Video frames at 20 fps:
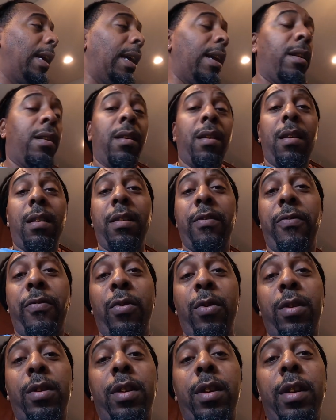And
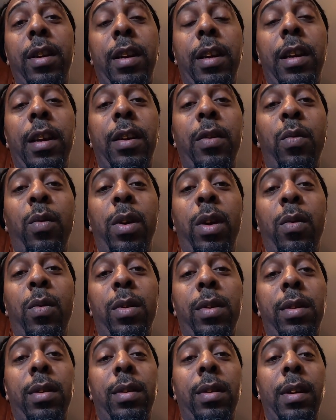unfortunately, we
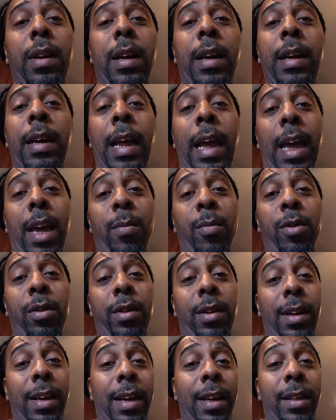was
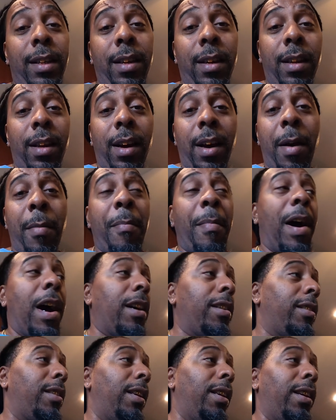unable to get to the
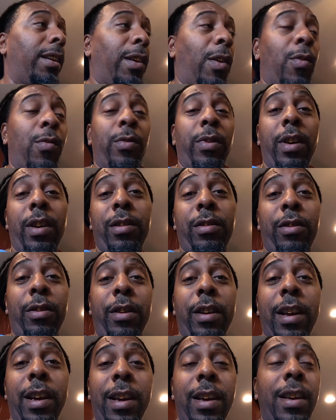unboxing on
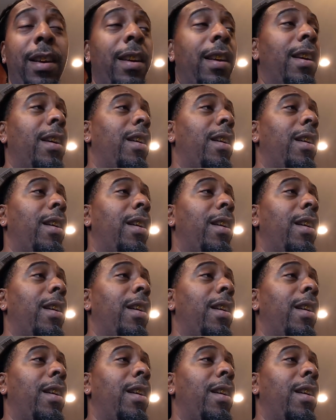yesterday.